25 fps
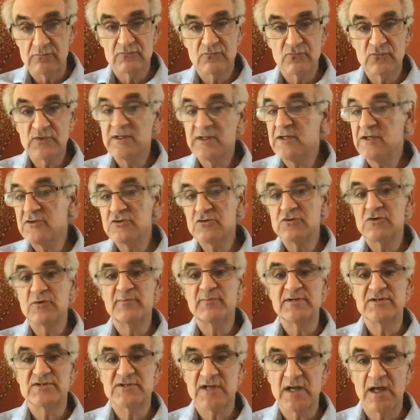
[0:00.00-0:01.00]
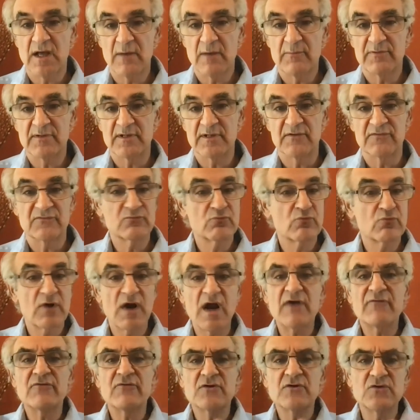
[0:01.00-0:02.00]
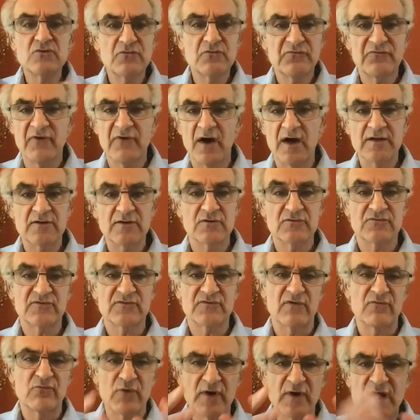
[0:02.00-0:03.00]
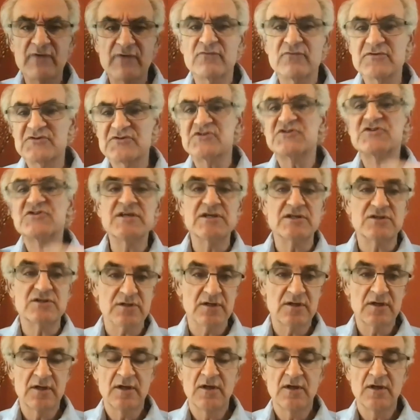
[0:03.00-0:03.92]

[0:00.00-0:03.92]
We need you to be champions wherever you find yourself, whatever seat